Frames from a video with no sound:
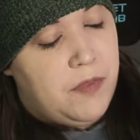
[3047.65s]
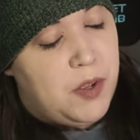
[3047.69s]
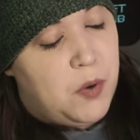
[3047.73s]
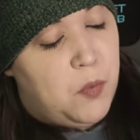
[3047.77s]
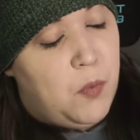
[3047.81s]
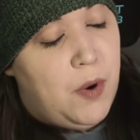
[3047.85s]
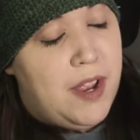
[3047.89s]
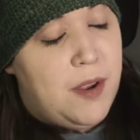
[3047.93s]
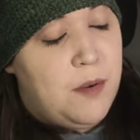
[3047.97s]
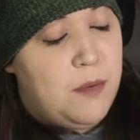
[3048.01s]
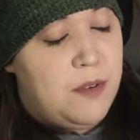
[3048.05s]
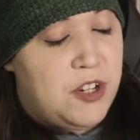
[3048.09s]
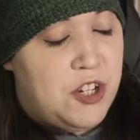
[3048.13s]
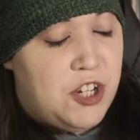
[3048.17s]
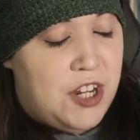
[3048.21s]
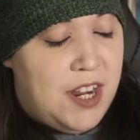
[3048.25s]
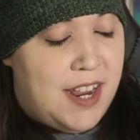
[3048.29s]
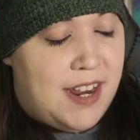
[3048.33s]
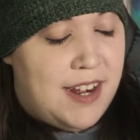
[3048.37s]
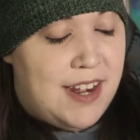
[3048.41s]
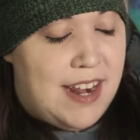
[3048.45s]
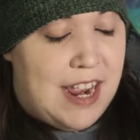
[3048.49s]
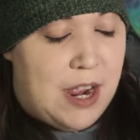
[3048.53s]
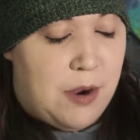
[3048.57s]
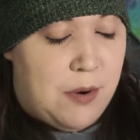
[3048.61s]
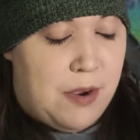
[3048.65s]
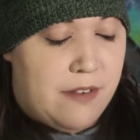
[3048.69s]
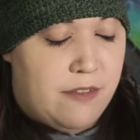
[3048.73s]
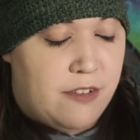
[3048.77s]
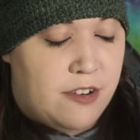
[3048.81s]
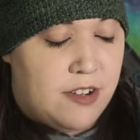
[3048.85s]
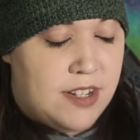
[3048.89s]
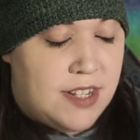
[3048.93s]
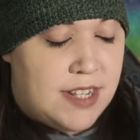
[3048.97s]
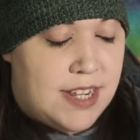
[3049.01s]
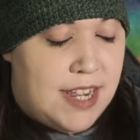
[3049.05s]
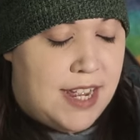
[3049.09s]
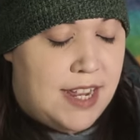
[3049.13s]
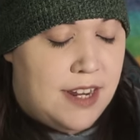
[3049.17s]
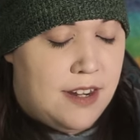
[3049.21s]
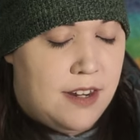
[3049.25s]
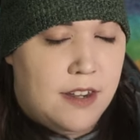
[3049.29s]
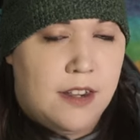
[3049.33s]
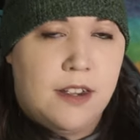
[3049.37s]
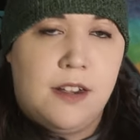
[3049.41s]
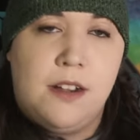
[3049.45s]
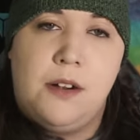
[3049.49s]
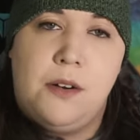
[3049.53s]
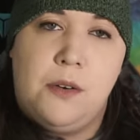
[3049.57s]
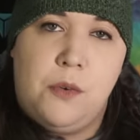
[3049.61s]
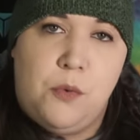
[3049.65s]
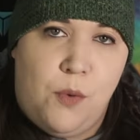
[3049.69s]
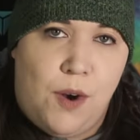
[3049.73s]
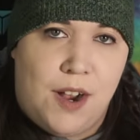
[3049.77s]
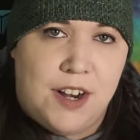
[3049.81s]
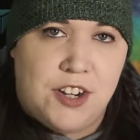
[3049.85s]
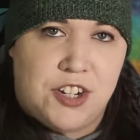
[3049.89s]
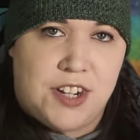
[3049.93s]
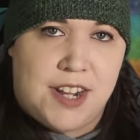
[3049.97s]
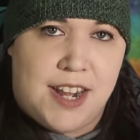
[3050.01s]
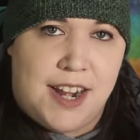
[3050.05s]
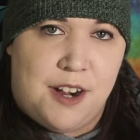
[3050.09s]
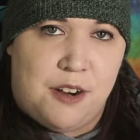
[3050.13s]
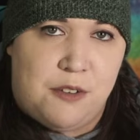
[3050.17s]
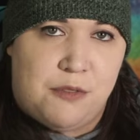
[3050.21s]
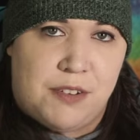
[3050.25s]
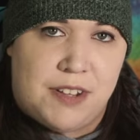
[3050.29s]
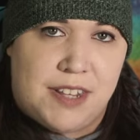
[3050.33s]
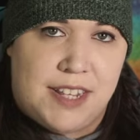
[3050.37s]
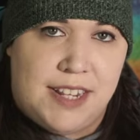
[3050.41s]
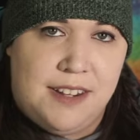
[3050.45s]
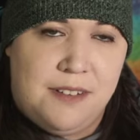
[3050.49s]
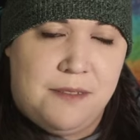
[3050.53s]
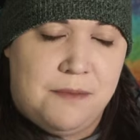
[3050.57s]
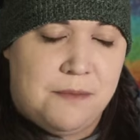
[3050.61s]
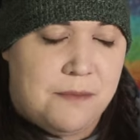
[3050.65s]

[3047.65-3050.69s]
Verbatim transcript: Wei Wuxian, however, said, "Watch carefully."